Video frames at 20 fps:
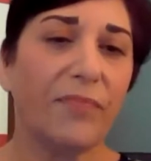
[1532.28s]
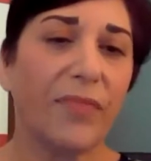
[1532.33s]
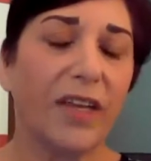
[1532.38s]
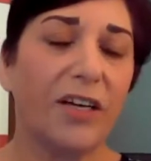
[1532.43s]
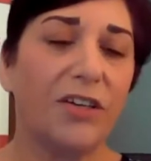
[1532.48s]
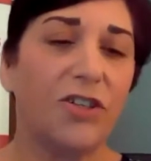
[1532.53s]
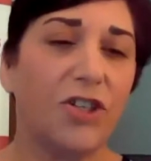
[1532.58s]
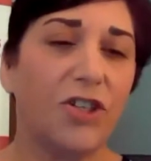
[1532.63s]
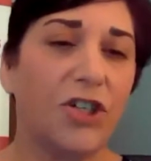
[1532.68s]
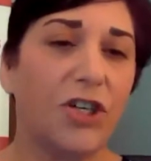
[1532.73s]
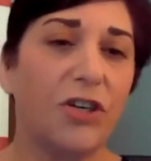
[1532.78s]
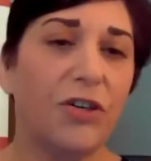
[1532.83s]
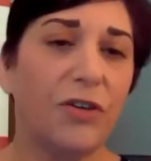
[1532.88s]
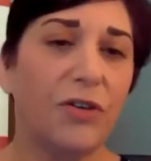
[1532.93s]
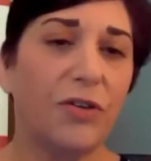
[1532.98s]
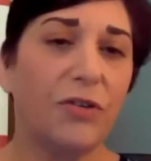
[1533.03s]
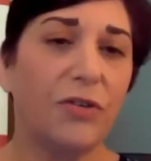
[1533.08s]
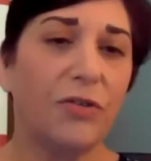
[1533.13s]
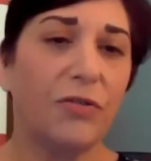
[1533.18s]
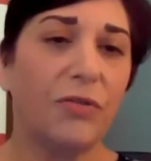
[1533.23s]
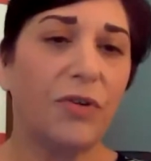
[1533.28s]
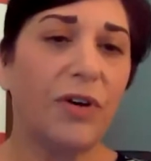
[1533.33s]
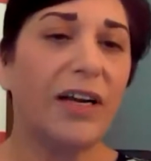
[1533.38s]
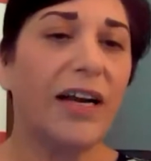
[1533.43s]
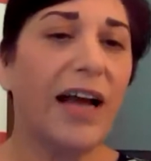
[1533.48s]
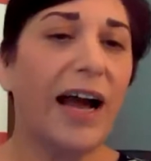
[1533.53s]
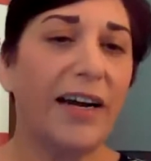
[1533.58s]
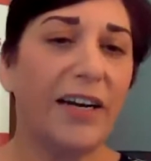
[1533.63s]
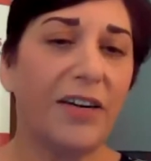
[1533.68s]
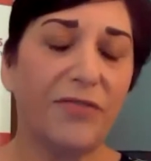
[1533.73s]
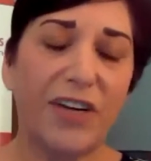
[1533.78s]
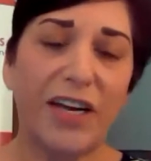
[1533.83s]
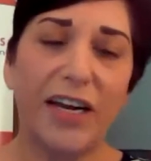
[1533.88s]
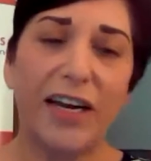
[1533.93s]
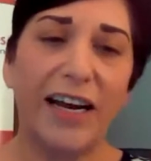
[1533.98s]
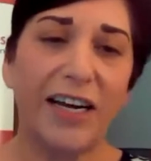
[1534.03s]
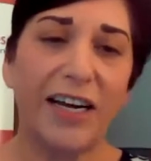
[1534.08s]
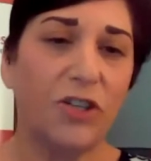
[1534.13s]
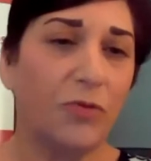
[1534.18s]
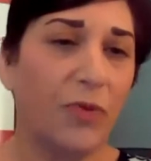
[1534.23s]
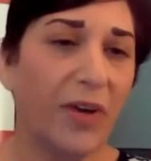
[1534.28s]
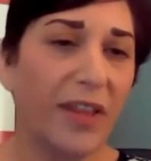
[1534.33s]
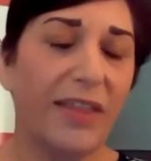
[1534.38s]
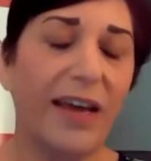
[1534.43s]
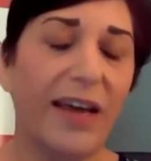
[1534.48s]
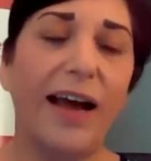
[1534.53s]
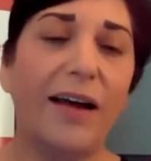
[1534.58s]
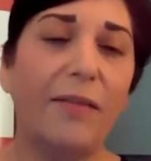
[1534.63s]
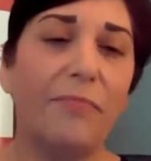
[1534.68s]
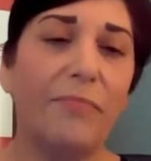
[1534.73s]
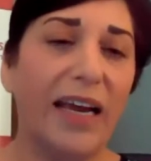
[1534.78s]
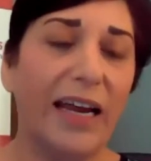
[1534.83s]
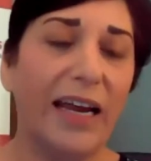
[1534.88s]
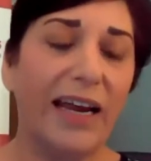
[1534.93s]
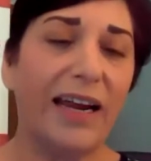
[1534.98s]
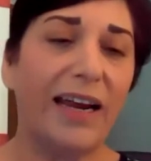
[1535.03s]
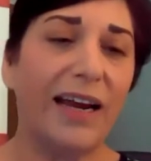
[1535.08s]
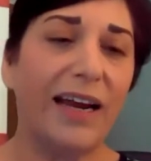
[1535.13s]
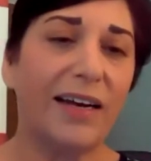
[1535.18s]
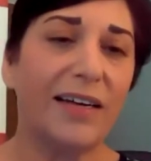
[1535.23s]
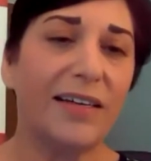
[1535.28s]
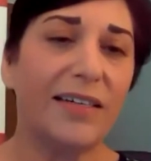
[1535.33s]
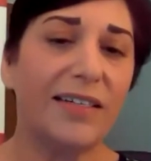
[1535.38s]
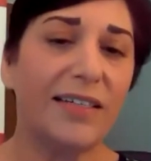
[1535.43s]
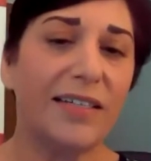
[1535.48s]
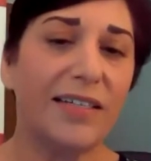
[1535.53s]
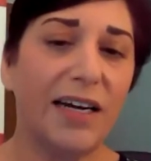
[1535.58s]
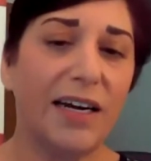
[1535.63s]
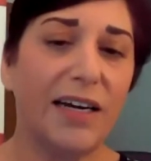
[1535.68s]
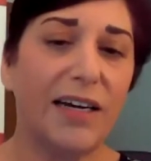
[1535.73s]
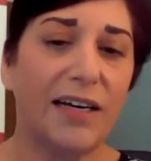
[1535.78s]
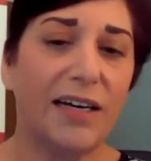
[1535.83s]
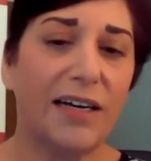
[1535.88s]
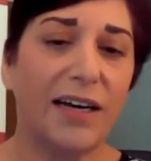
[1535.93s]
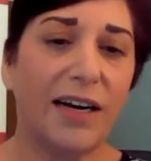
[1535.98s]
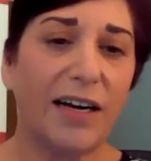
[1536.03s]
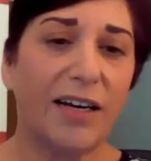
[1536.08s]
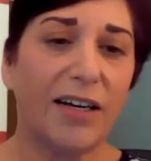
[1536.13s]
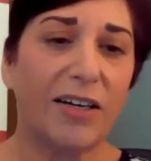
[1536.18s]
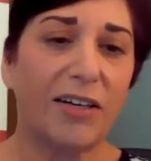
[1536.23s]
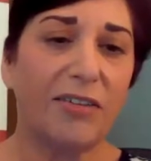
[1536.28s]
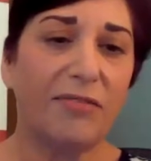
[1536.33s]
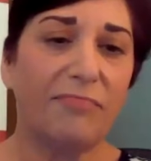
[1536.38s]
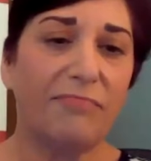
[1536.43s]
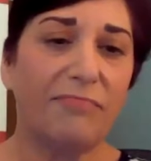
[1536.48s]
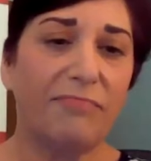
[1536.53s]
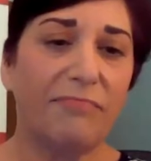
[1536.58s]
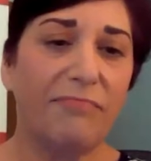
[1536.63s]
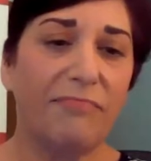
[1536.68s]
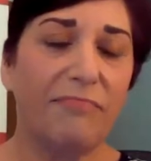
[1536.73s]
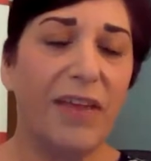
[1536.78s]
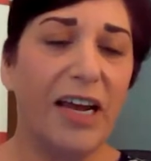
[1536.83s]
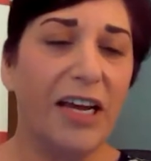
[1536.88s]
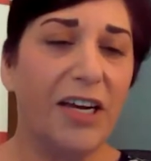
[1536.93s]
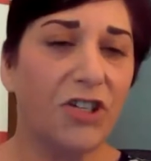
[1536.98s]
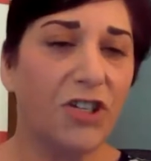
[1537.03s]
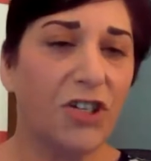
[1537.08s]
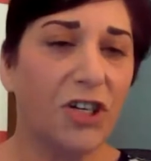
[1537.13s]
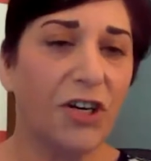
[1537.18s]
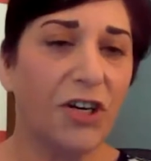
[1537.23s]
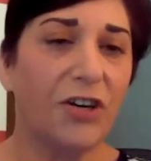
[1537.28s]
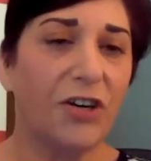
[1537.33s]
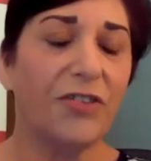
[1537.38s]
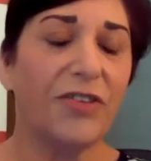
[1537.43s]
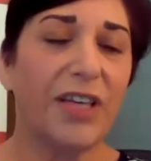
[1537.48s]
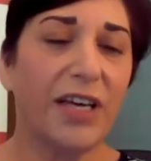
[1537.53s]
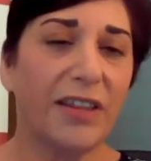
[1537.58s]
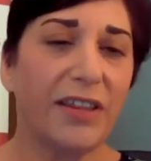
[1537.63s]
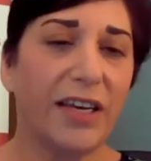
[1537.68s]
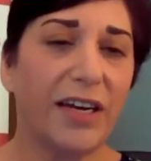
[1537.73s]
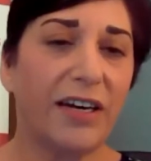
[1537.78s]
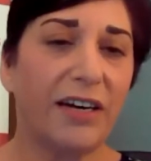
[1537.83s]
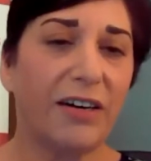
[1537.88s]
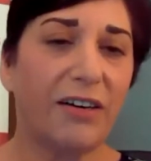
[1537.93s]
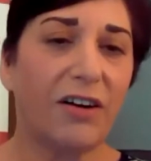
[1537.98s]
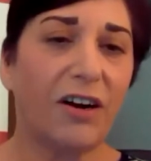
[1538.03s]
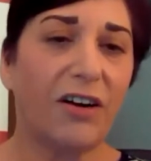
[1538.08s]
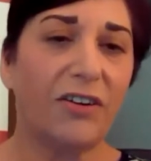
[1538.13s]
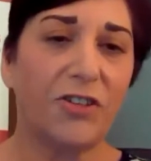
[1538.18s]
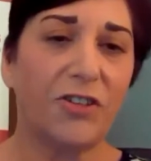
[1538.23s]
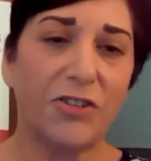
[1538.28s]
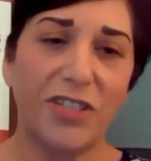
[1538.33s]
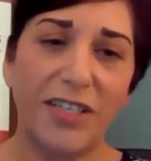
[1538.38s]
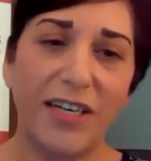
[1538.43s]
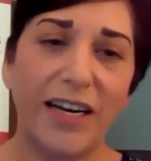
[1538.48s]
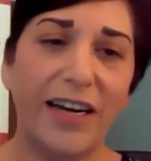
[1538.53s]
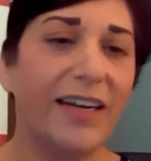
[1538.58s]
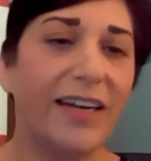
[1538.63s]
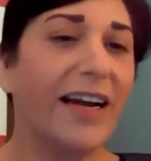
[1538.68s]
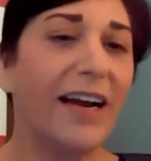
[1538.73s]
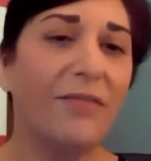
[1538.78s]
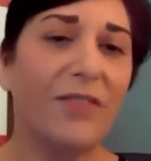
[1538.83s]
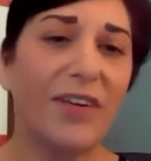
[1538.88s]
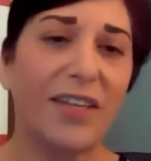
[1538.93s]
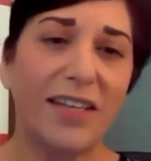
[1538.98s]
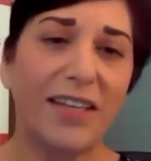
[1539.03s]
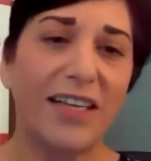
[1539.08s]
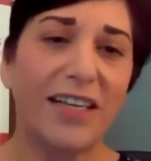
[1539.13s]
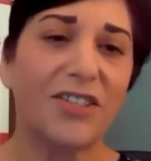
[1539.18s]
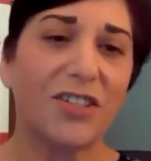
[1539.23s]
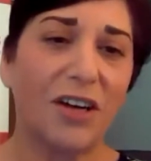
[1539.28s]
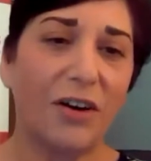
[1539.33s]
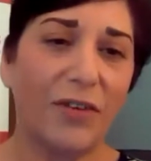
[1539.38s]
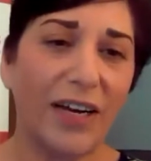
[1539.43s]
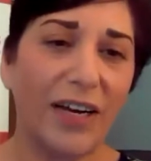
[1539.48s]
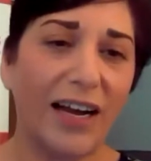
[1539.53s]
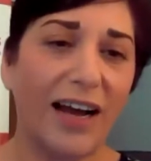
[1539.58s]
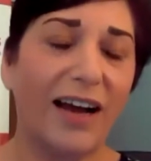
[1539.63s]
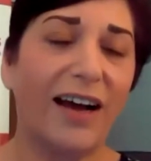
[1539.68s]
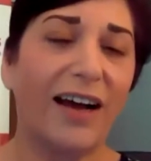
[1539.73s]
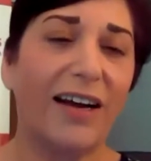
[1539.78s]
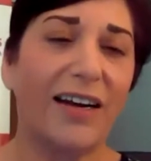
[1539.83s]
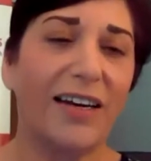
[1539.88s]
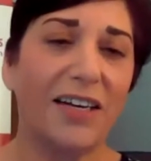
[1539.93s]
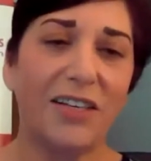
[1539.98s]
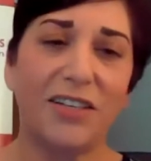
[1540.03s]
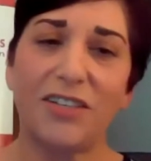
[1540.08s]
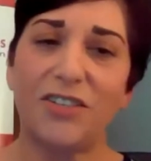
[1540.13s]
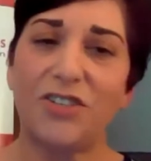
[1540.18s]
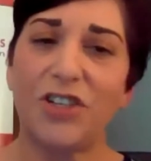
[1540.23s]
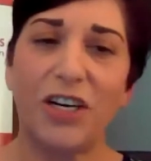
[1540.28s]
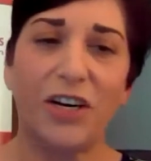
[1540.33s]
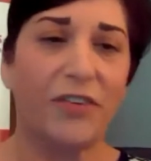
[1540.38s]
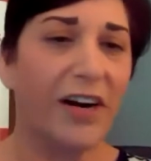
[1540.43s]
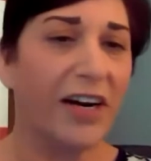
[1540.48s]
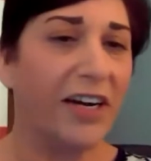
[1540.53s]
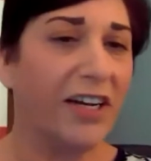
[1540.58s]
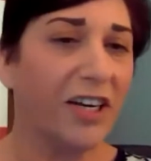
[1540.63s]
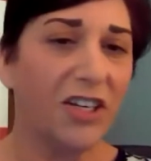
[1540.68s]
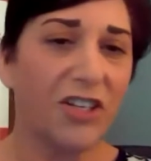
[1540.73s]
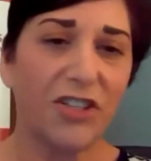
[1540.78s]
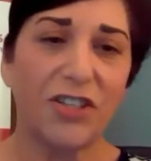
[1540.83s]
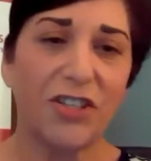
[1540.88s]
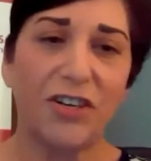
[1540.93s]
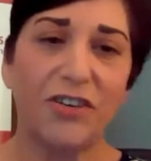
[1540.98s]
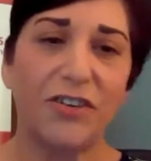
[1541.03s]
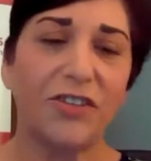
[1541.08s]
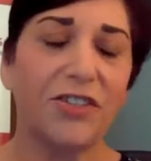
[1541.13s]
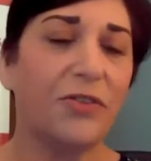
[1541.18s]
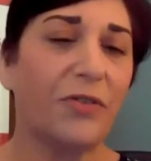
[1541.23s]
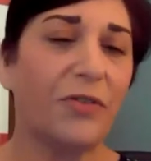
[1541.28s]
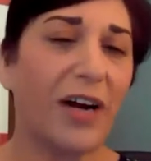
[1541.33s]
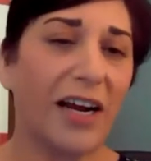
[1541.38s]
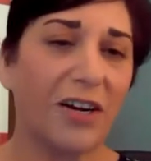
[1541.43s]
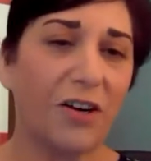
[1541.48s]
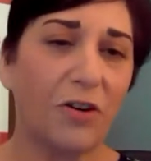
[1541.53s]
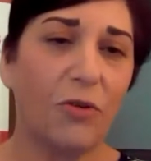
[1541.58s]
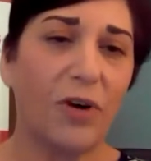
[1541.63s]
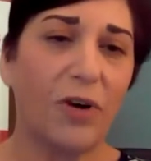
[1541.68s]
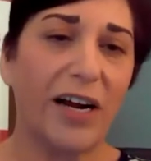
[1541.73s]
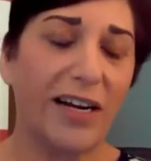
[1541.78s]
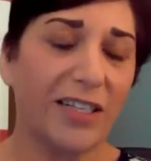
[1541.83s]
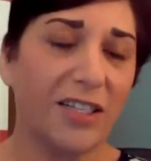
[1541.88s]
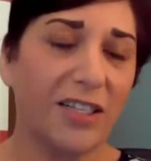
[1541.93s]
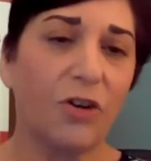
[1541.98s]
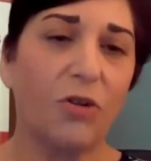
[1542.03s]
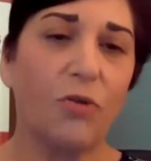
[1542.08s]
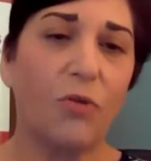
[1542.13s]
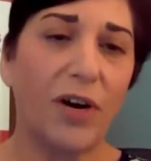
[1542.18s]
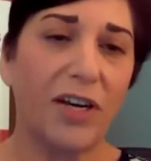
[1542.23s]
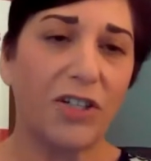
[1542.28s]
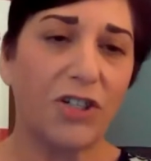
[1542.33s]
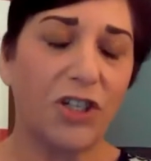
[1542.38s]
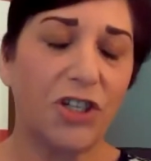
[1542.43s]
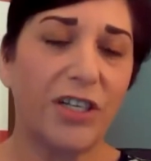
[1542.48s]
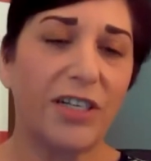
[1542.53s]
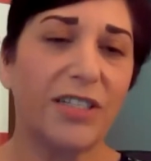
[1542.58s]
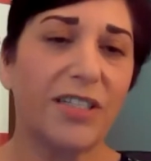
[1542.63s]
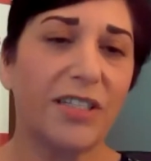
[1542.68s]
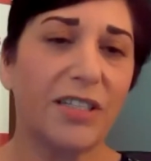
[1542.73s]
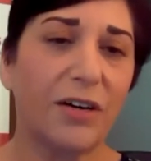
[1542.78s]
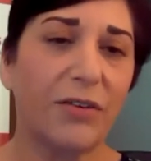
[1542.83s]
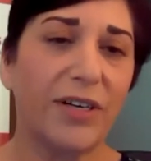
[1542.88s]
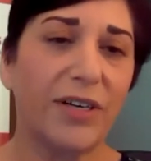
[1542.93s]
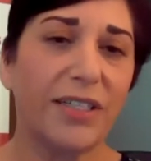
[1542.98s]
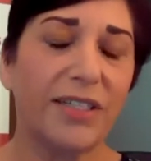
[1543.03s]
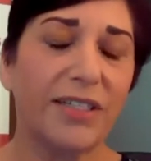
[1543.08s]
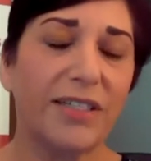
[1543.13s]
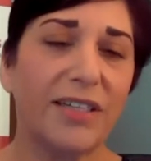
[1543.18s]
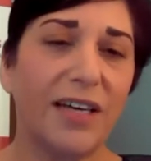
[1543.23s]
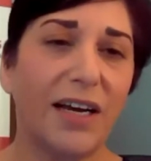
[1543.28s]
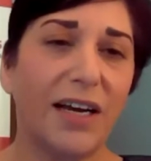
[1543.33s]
to kind of connect with them and make sure that they're understanding everything that's going on and share any concerns or ask questions. So it's